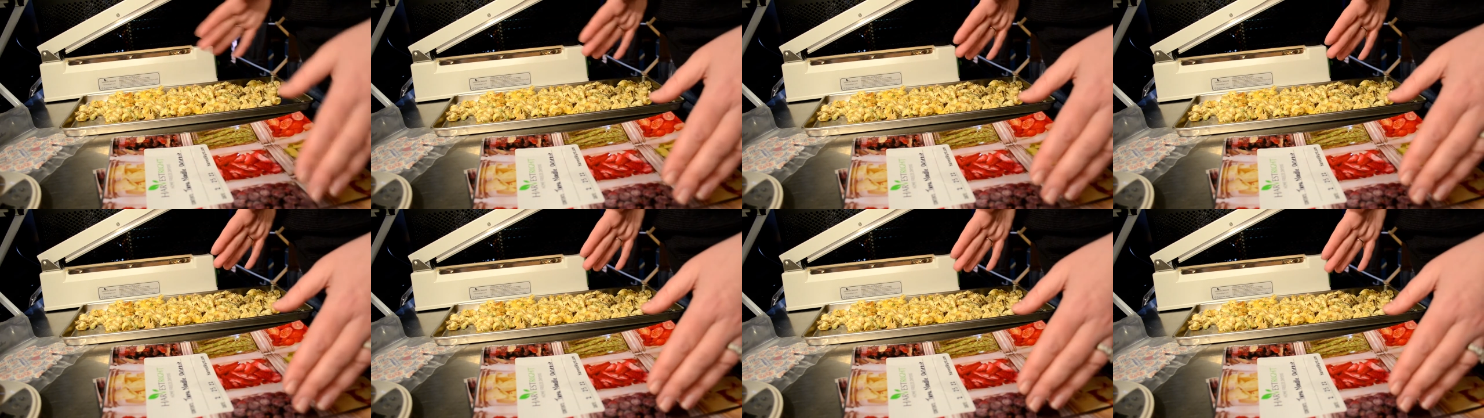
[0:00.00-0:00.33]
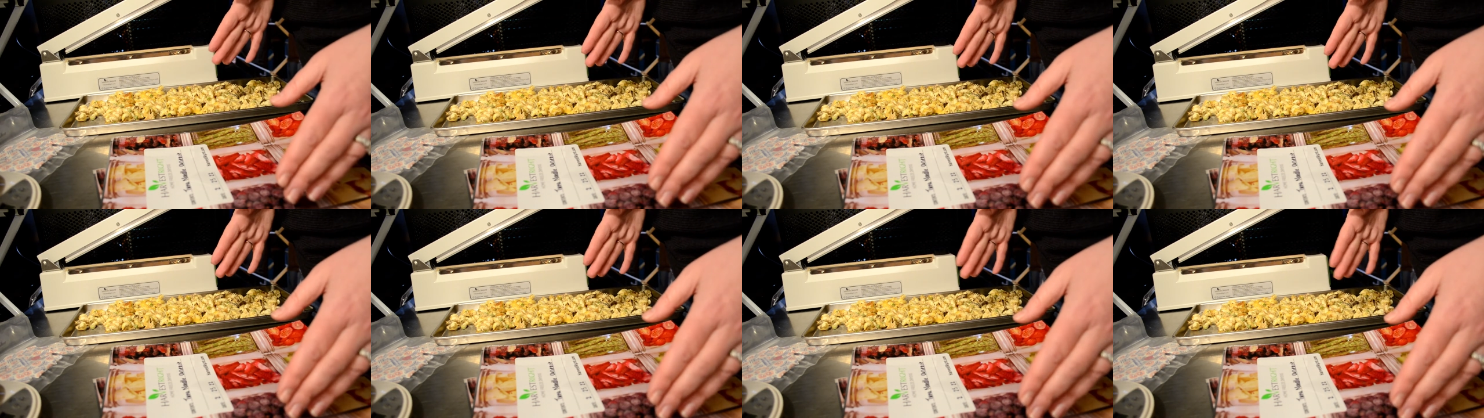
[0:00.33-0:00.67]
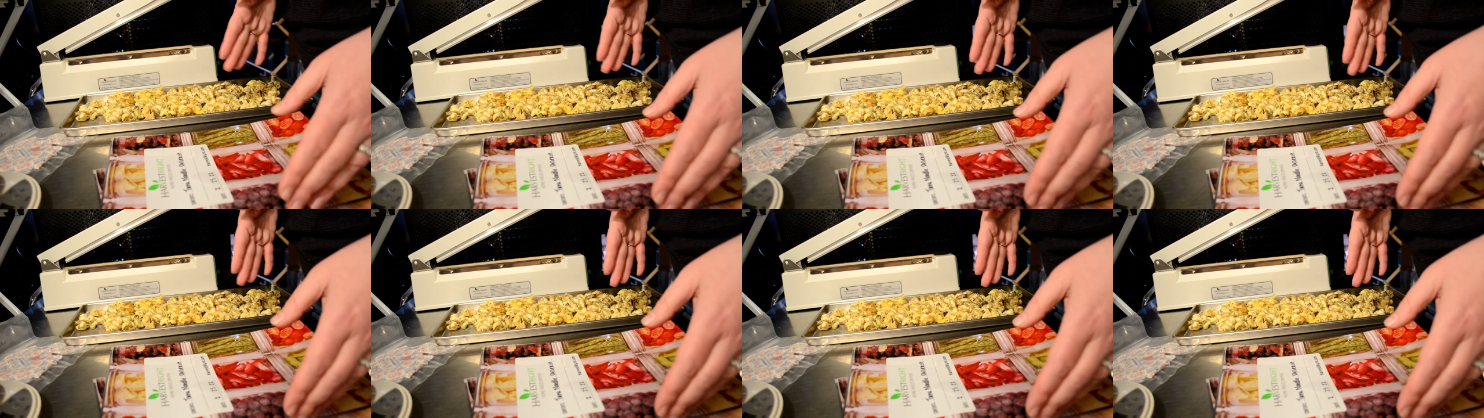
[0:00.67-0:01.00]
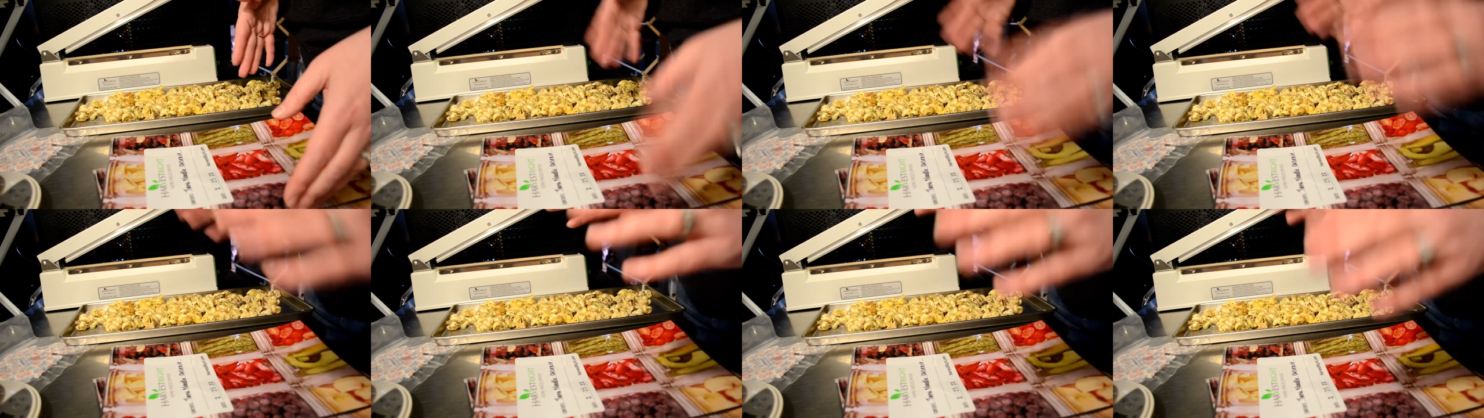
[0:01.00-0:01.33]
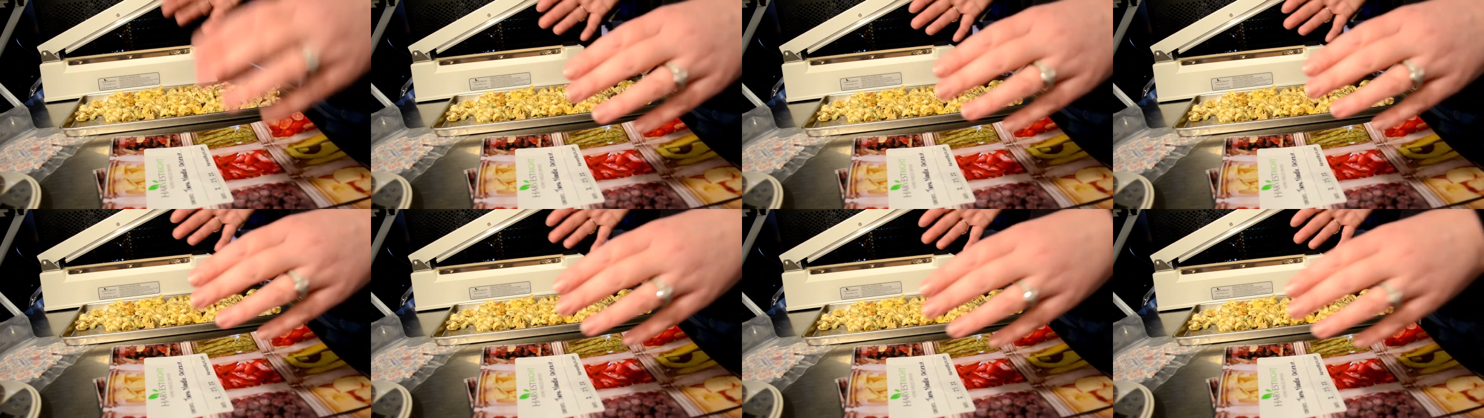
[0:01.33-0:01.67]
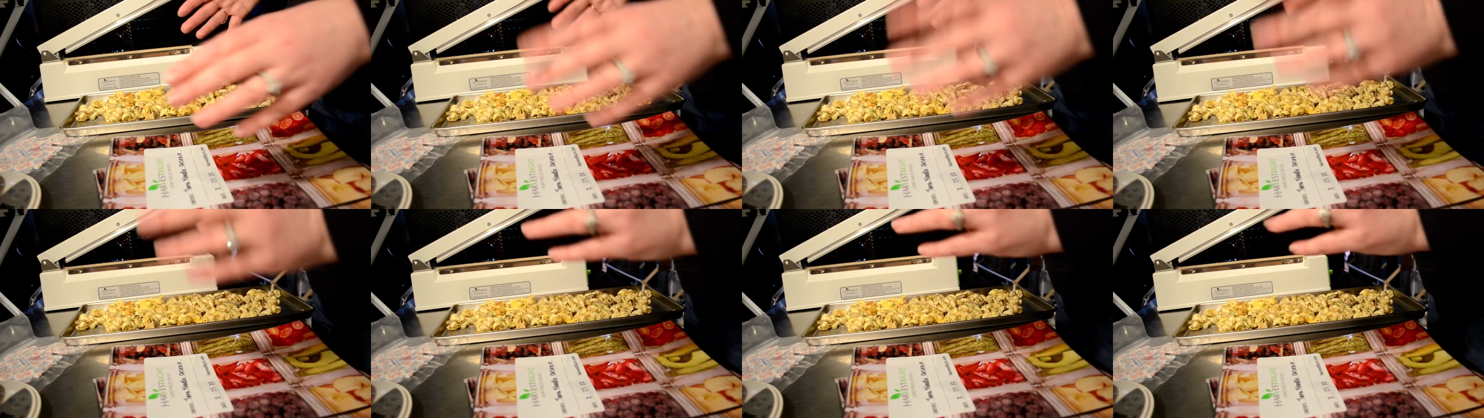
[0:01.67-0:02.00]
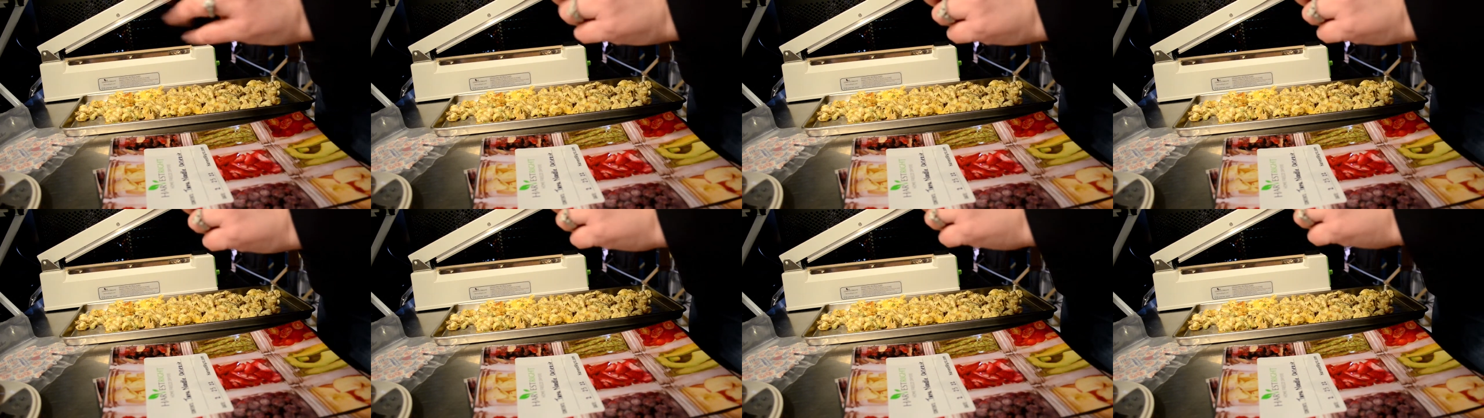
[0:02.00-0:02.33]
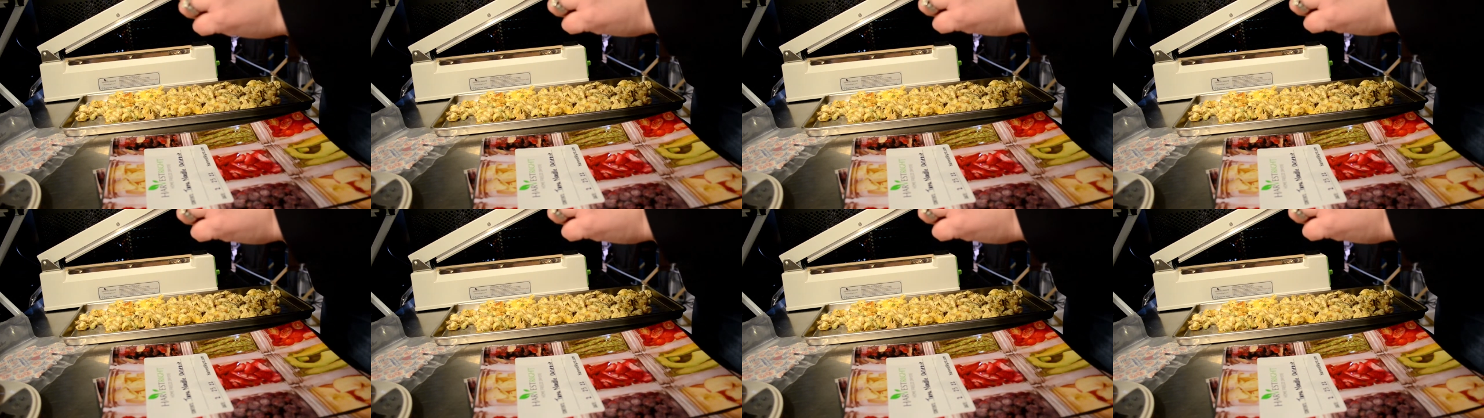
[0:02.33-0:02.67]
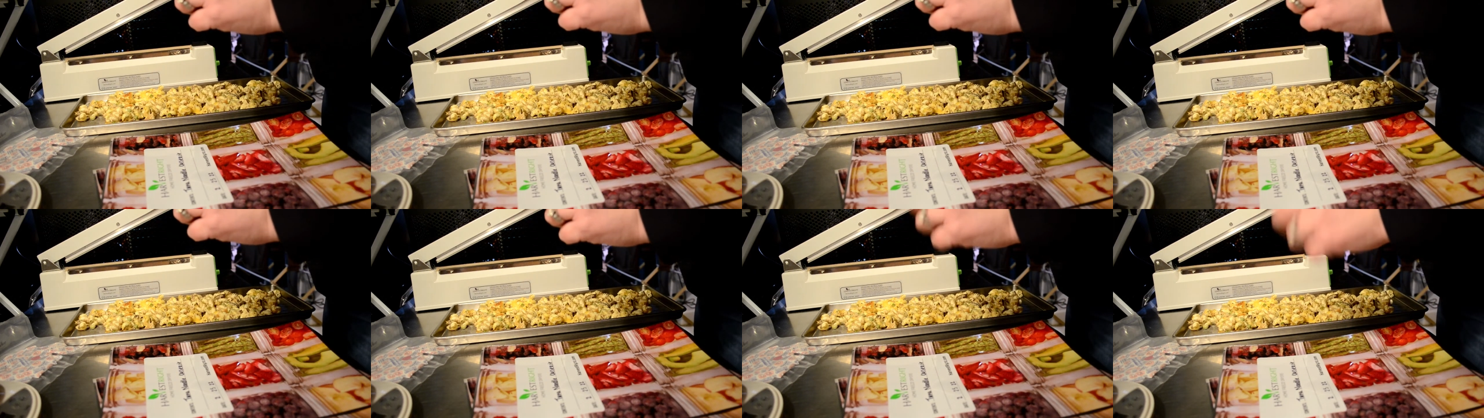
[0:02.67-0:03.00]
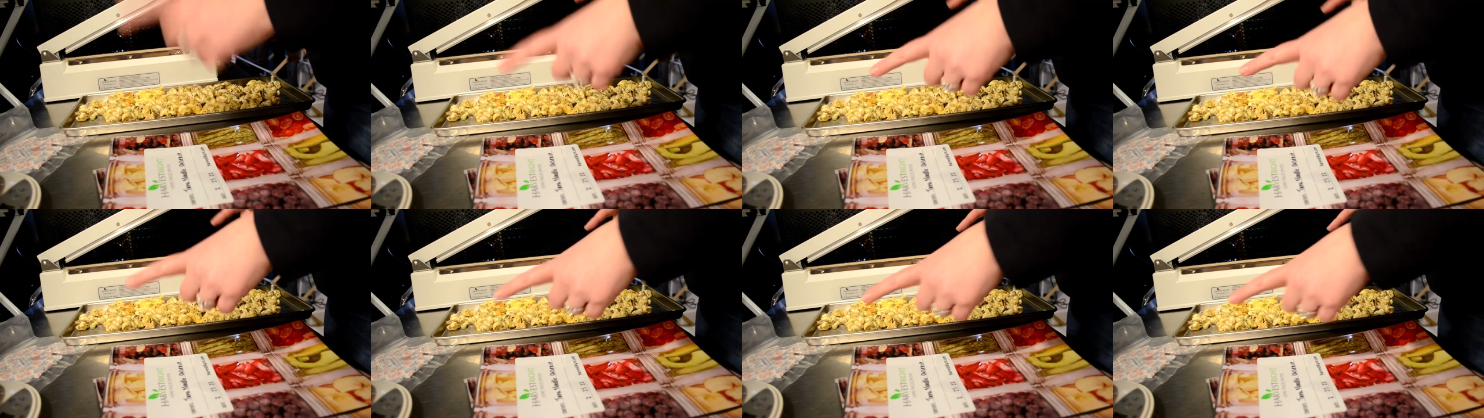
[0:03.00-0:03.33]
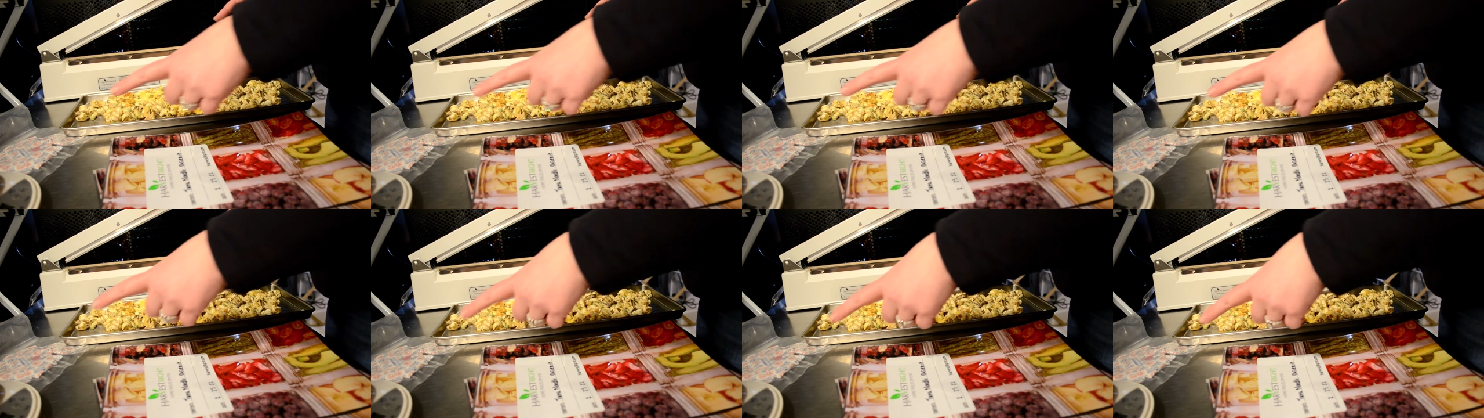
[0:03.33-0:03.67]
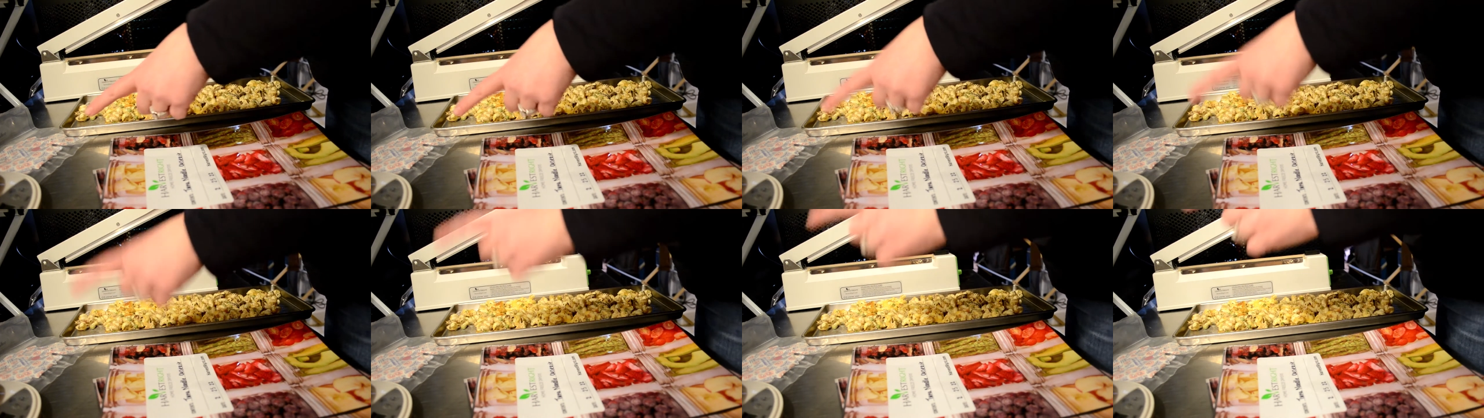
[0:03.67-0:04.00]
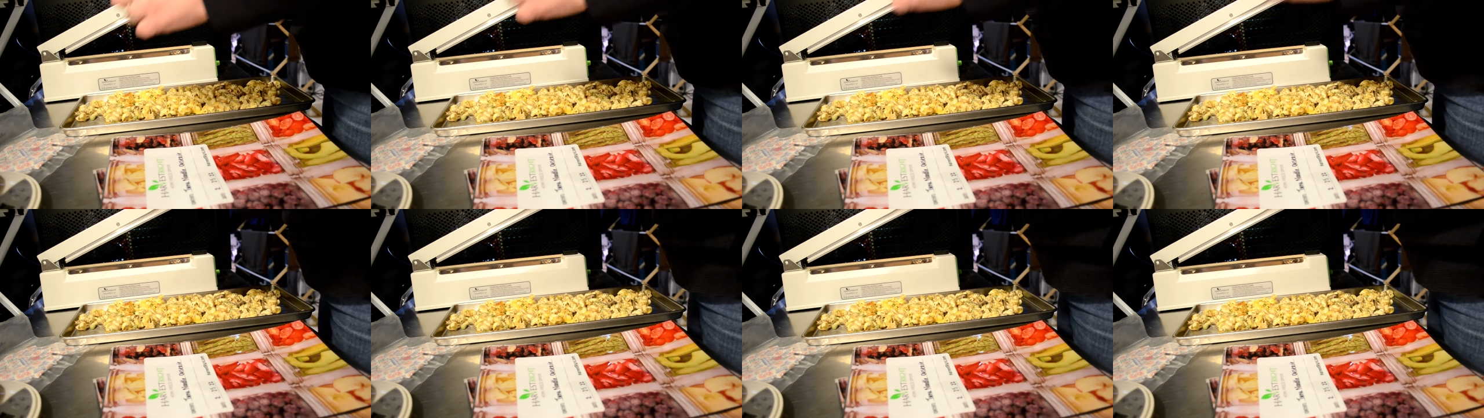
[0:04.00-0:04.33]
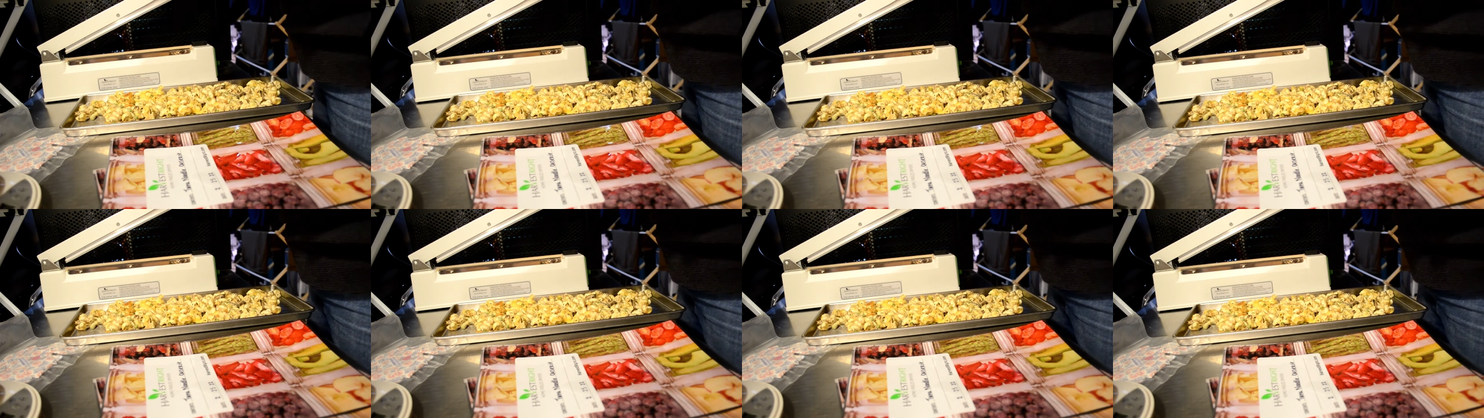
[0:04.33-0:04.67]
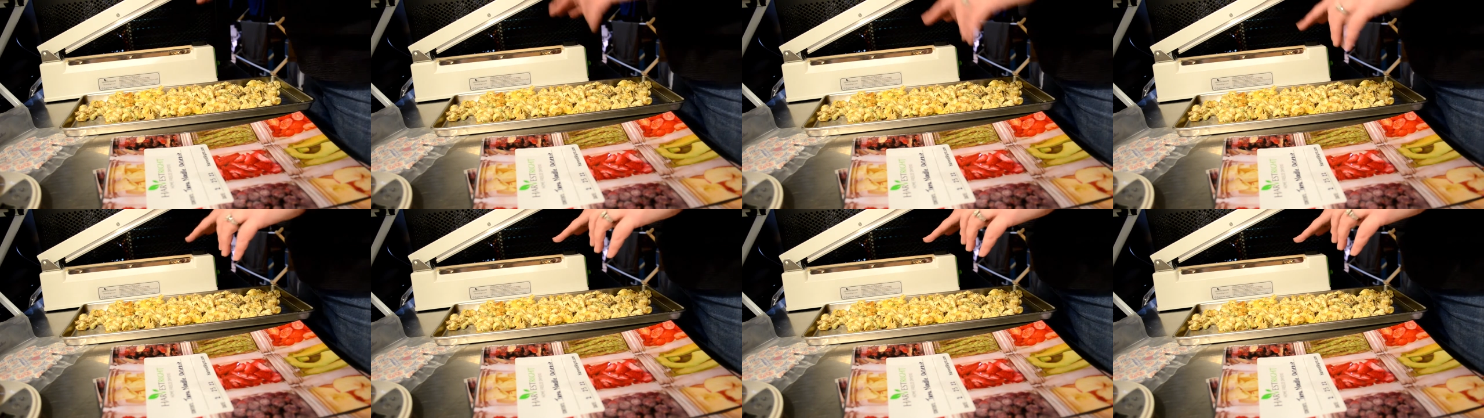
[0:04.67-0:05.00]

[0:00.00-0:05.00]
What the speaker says: No face is visible, so there are no lips to read.